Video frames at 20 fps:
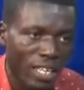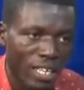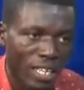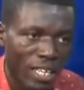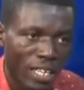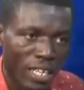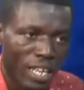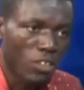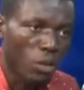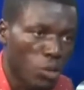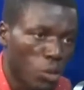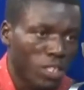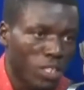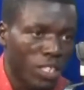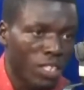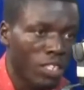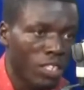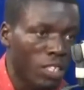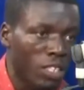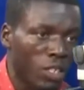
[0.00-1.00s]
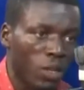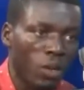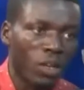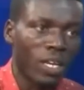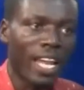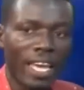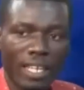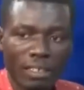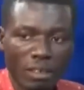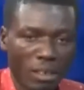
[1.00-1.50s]
na se auto ticket
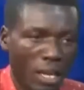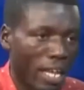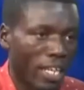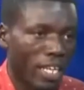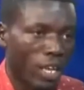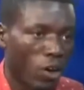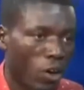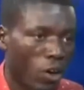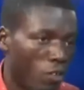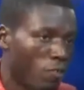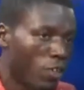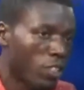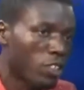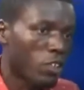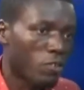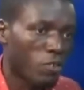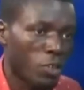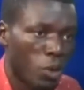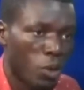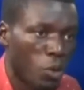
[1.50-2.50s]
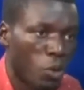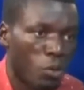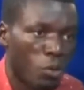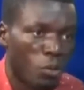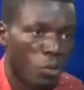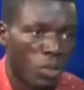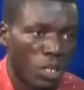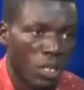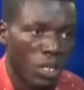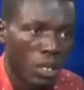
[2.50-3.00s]
online at the comfort of your home